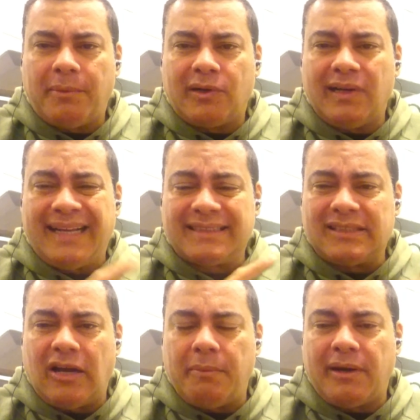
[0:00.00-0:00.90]
last
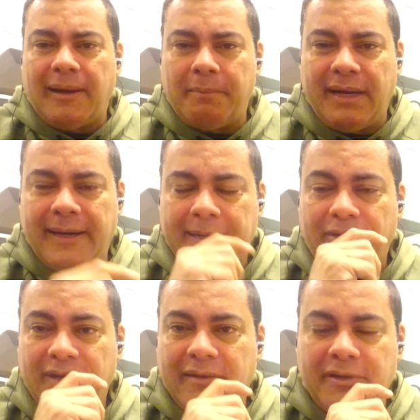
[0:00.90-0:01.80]
summer I make
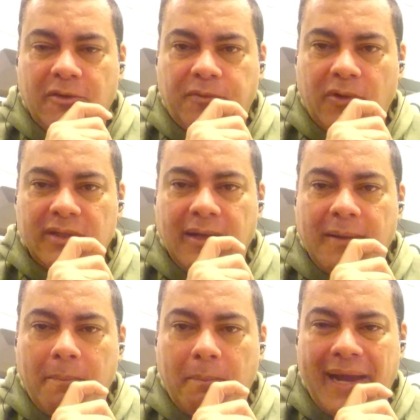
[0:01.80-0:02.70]
a review for
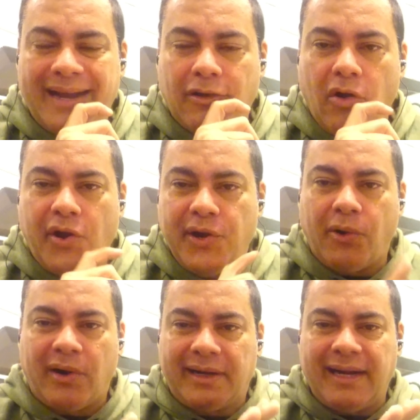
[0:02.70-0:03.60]
the Mango
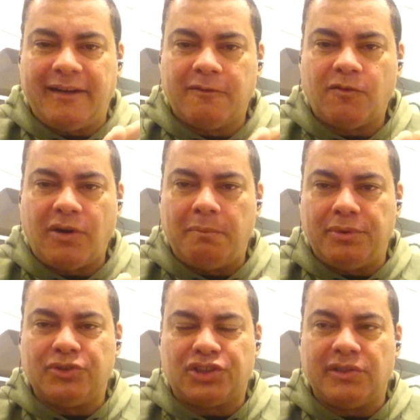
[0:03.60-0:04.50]
Hurricane from
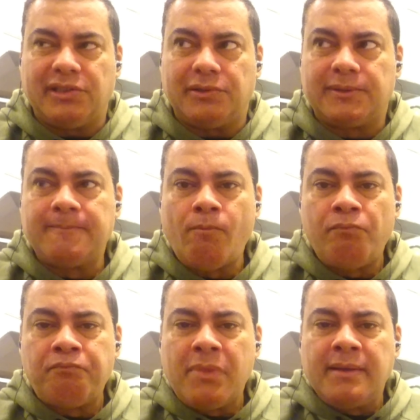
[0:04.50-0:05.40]
Booster Juice.
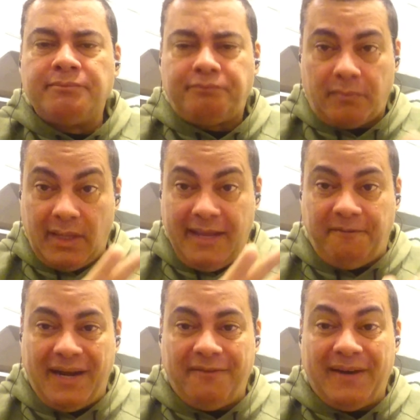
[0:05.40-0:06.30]

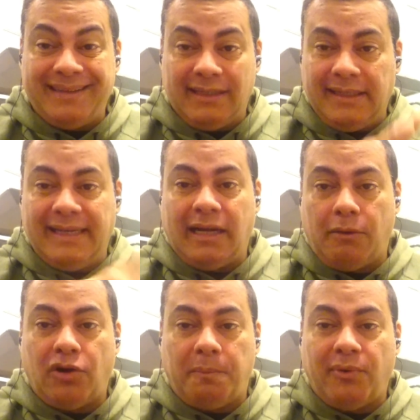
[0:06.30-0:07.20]
If I find the link, I'm
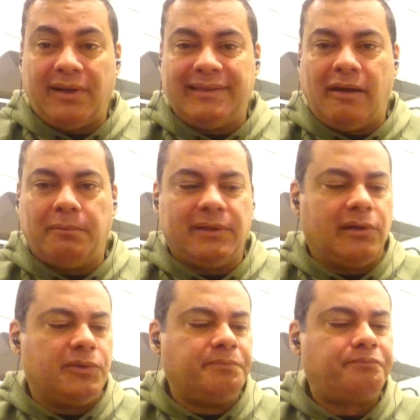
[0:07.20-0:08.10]
gonna put it down
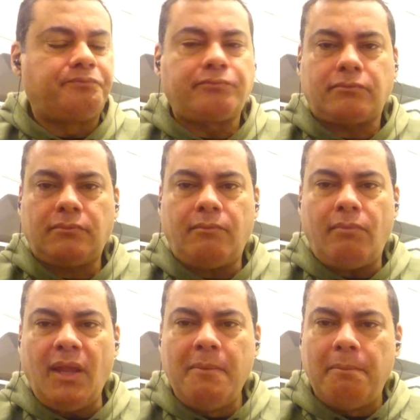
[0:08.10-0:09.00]
below.
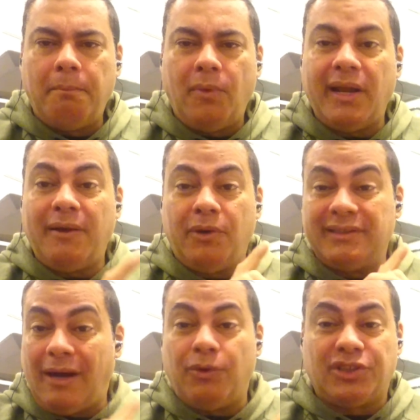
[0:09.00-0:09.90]
But
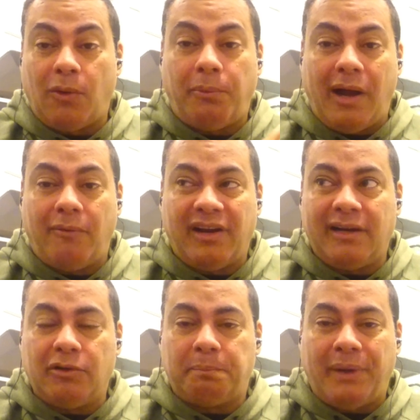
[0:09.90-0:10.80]
that was a
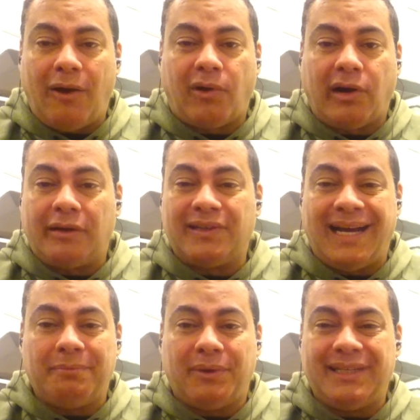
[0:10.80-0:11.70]
very good powerhouse,
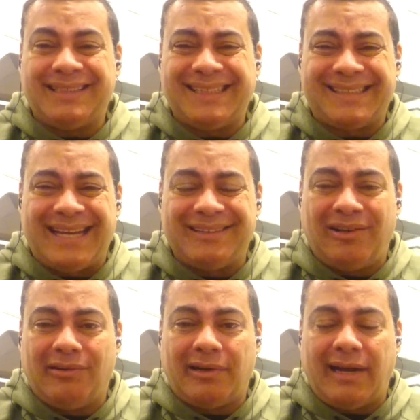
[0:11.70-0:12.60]
guys. But this is
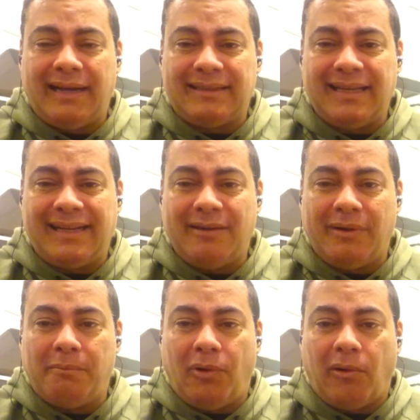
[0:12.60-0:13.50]
another, I think,
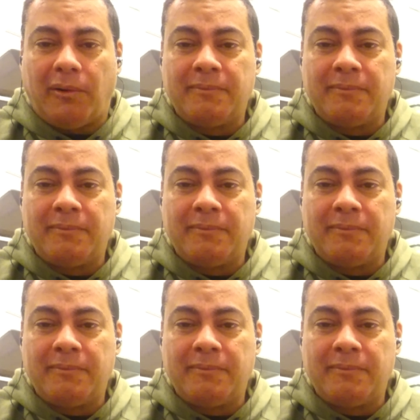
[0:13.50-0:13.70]
even more